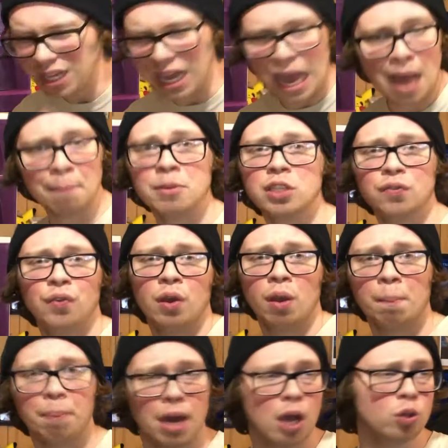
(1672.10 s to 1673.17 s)
atmosphere
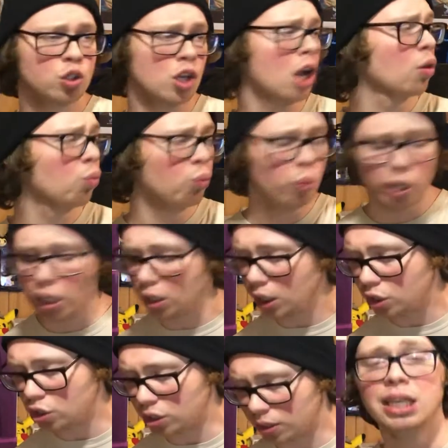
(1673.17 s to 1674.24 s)
in BioShock really
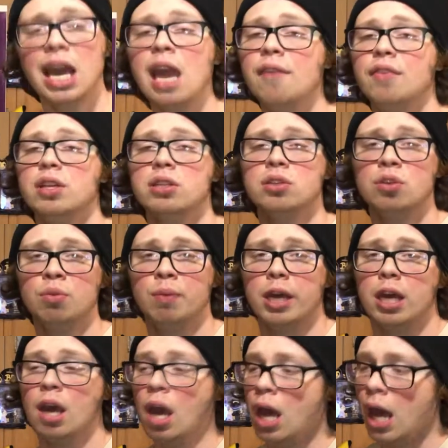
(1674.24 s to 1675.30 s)
just gave it to me.